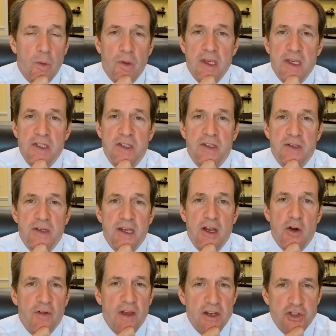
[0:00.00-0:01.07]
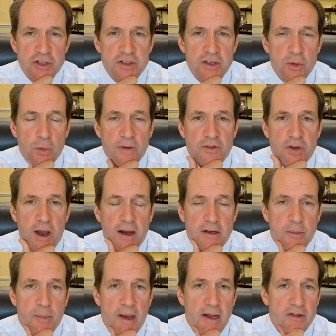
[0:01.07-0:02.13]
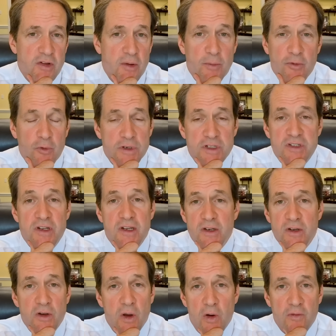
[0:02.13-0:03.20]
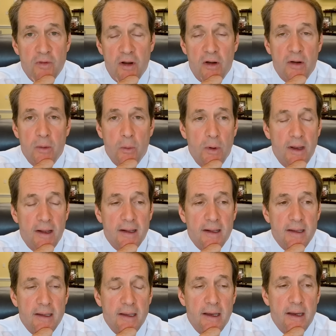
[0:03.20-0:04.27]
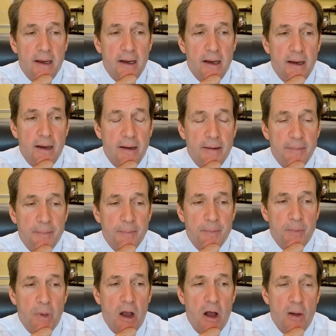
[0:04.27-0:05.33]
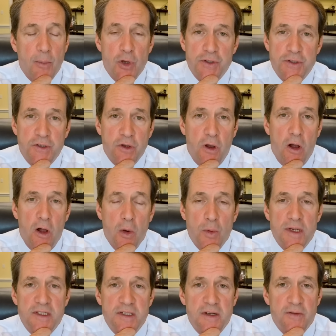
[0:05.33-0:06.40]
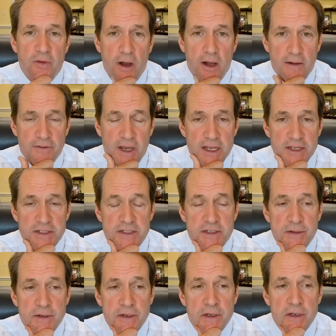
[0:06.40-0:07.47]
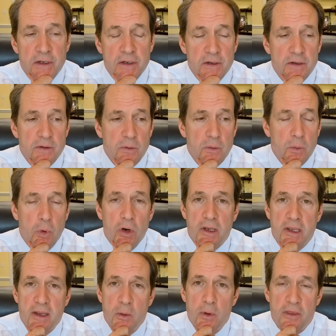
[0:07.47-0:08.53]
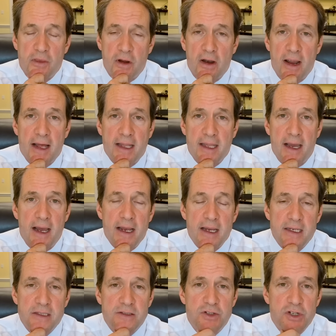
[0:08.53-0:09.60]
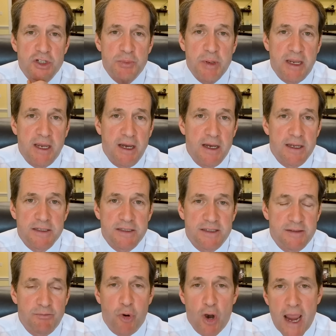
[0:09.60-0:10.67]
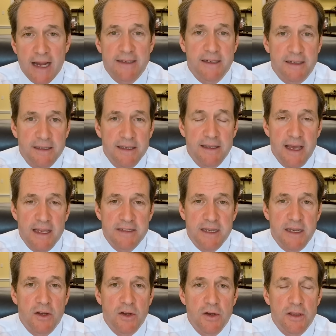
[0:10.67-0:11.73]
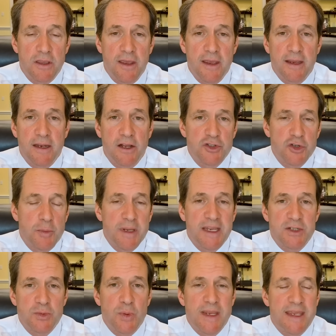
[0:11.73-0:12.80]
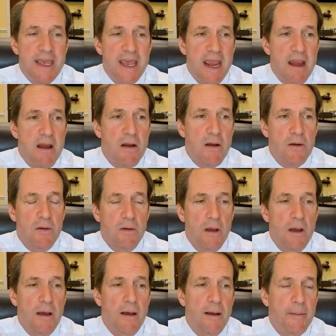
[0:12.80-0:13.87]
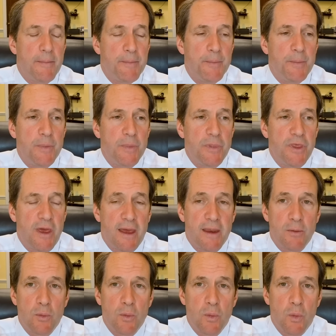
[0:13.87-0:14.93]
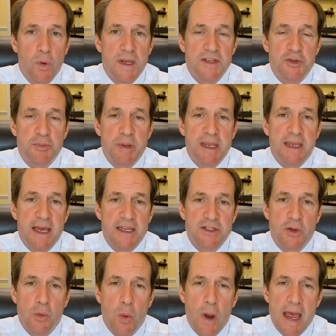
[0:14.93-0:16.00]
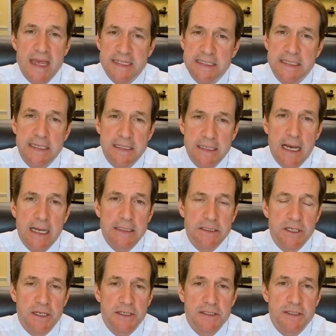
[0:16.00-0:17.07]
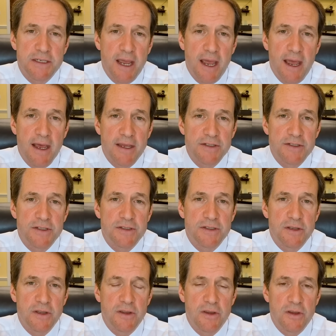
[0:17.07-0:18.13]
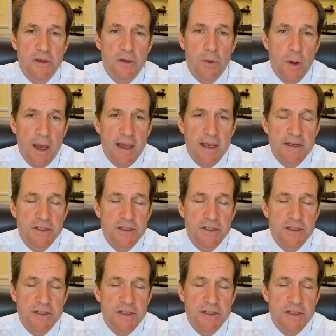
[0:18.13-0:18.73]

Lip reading: These interventions that we've talked about, some of which didn't go very well, almost always involved us working with our allies, just because practically that's a good thing, and also because we care that we speak as the West and not just as the U.S.